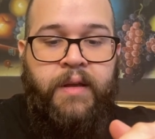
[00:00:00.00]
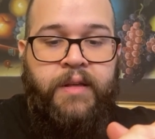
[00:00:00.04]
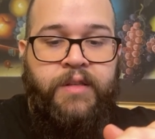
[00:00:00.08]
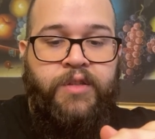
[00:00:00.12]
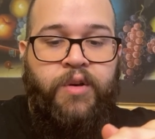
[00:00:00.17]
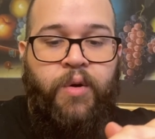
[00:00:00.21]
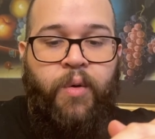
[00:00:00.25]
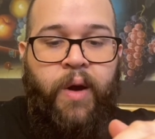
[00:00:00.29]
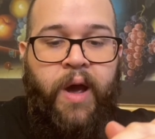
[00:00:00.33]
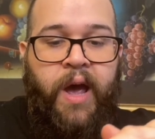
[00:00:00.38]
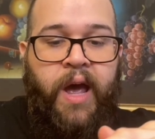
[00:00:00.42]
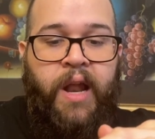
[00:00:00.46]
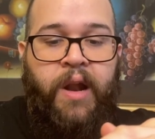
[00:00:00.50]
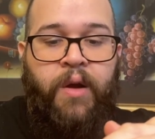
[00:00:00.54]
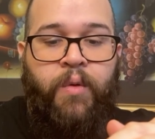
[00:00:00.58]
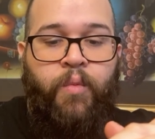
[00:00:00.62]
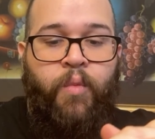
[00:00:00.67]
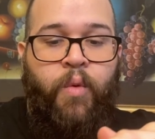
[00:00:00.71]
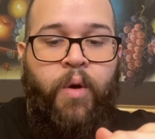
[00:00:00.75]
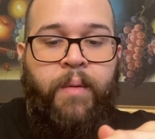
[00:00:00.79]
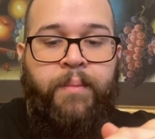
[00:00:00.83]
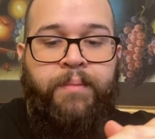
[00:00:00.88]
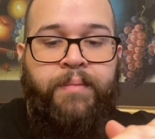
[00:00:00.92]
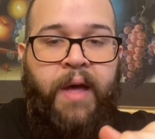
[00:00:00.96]
go ahead
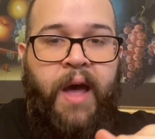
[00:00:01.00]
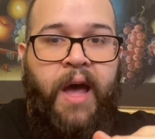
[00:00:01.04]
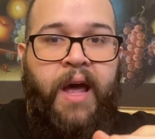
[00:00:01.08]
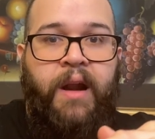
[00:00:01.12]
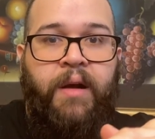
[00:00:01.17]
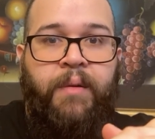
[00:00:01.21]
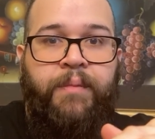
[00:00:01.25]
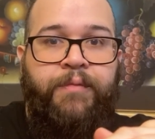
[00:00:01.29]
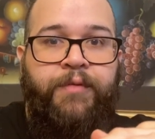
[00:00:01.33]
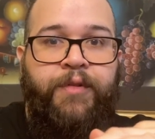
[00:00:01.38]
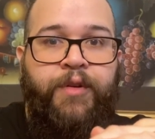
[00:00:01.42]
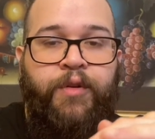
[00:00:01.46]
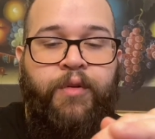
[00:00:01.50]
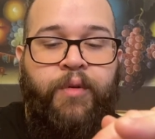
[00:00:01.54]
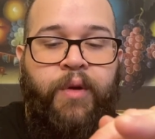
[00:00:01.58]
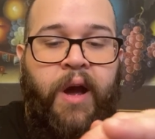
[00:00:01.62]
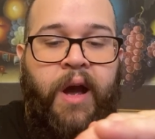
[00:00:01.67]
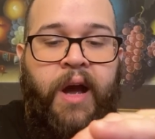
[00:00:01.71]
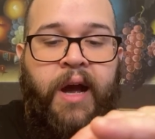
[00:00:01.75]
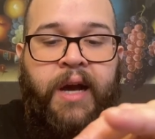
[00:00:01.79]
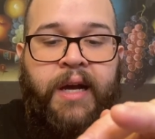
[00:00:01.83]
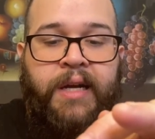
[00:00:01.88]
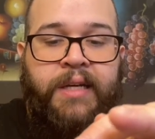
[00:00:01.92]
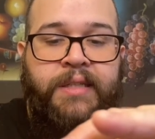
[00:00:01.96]
and warm that up for you
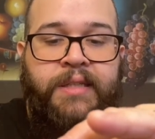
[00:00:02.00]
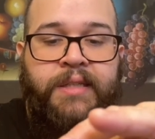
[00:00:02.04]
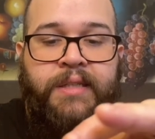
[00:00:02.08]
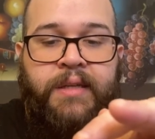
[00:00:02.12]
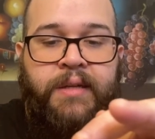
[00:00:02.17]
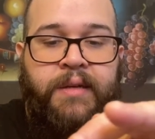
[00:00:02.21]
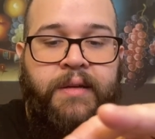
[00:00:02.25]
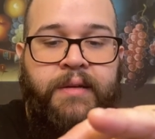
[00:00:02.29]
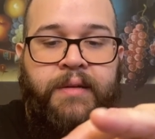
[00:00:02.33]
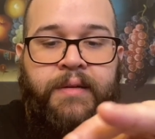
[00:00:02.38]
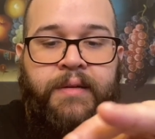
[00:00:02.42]
guys.